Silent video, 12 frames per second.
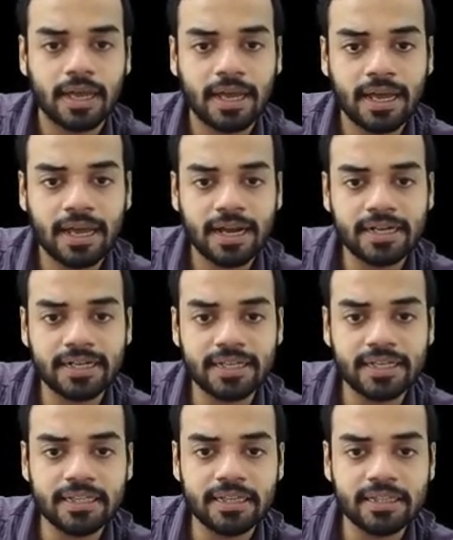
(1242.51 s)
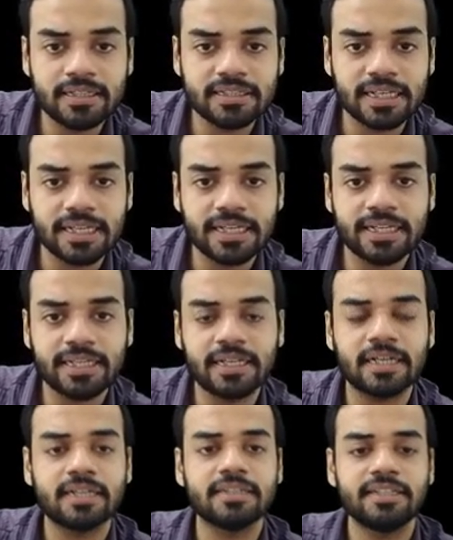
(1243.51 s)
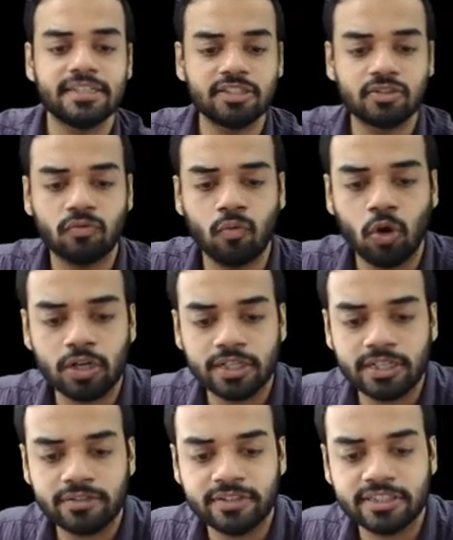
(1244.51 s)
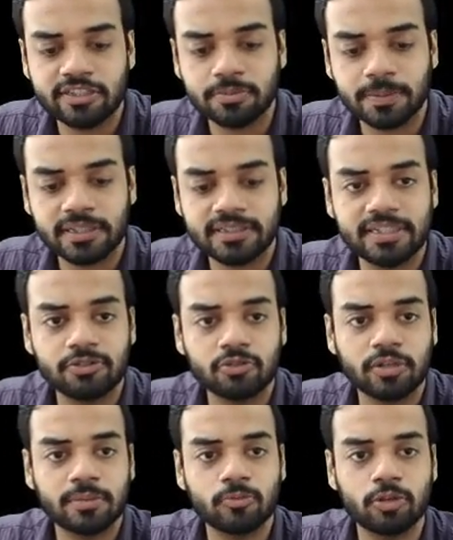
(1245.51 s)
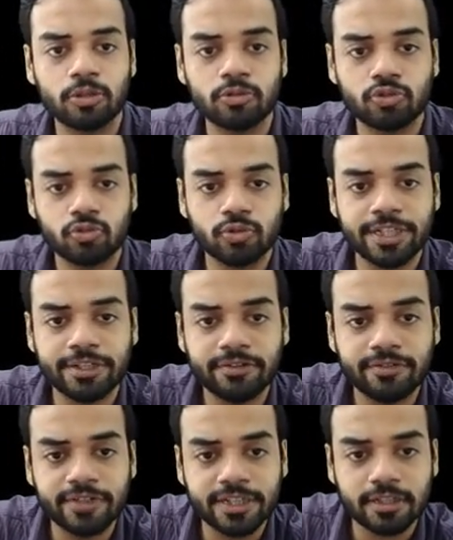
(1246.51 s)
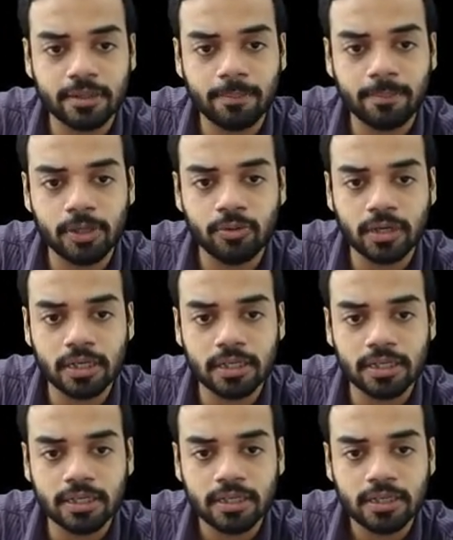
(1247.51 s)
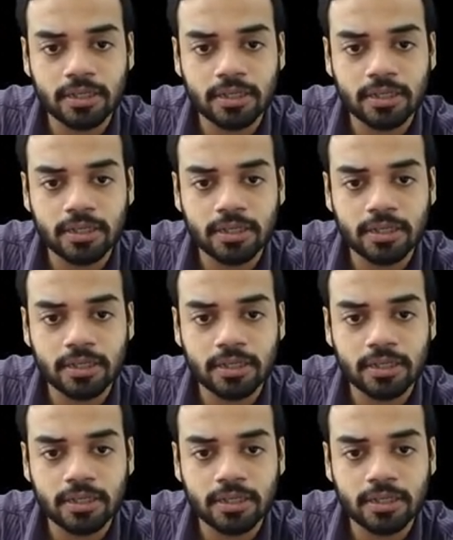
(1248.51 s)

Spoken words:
And in this area there is water which is present, so I'm going to show it with blue color,